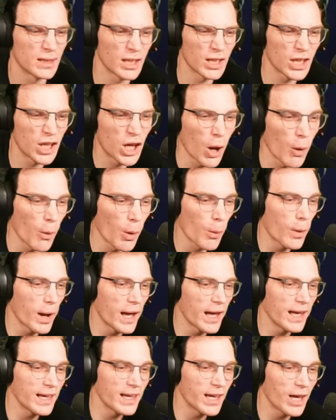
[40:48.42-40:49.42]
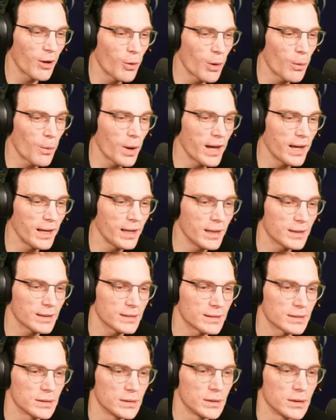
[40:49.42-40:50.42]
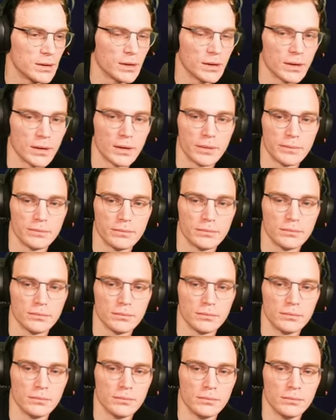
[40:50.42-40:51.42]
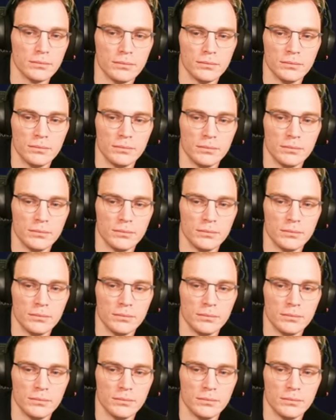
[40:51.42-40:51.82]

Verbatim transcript: That's go it. away, go away. Let it go. Yeah, that's it.